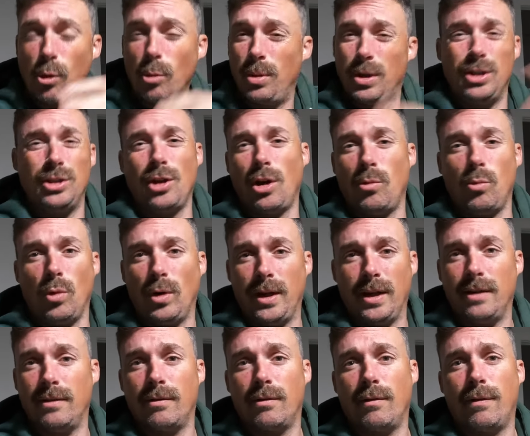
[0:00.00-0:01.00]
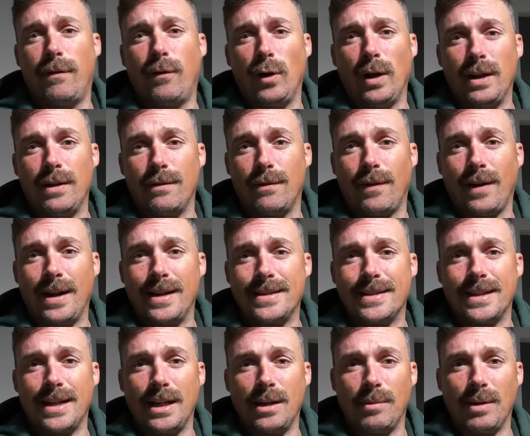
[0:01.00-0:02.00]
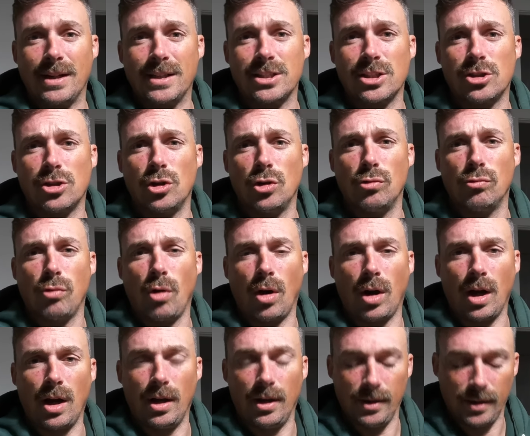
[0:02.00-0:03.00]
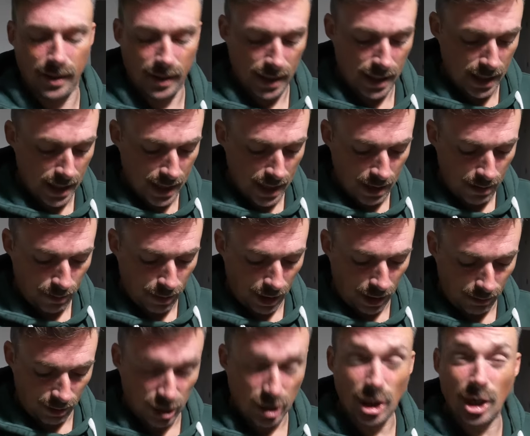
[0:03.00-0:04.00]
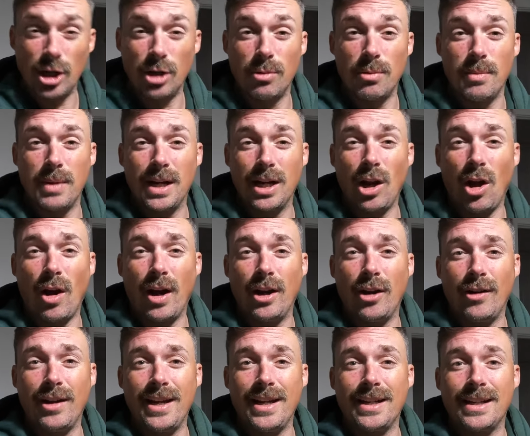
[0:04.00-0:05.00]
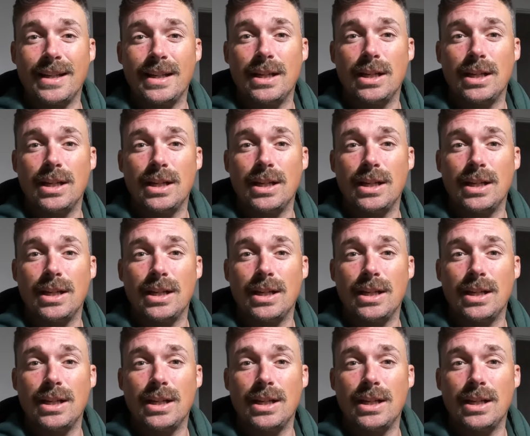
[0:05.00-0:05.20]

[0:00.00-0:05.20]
but you don't want it fully inflated anyway because it's too rock hard. But I'm going to show you me lying on it.